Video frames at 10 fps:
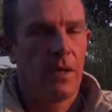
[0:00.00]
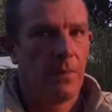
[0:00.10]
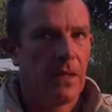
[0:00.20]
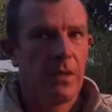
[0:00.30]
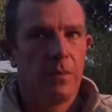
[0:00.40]
I
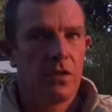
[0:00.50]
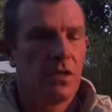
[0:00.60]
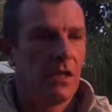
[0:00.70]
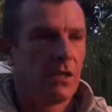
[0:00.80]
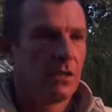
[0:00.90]
paid him in
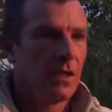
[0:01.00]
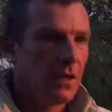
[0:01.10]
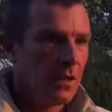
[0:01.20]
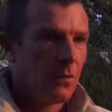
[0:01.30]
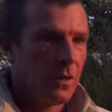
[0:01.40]
shillings
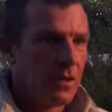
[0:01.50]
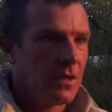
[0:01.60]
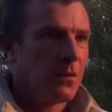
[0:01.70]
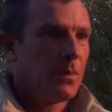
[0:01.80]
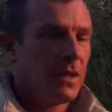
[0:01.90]
with his
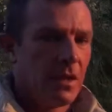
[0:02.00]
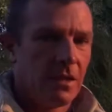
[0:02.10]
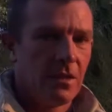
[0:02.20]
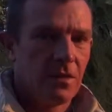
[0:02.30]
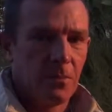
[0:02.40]
spear and
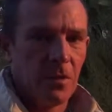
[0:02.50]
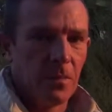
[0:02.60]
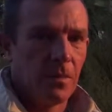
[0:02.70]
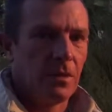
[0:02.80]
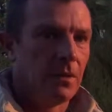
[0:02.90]
his
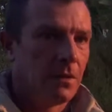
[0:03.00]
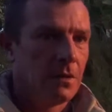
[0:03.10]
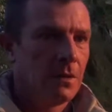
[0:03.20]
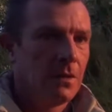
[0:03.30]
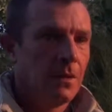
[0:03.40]
purple
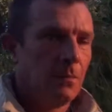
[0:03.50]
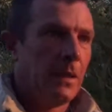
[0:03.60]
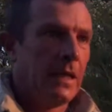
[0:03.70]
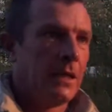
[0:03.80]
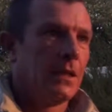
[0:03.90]

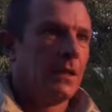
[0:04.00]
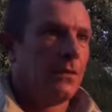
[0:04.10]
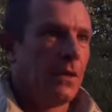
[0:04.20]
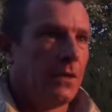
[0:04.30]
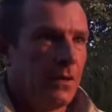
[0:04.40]
blanket
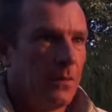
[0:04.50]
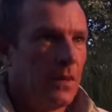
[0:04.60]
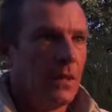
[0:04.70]
around him.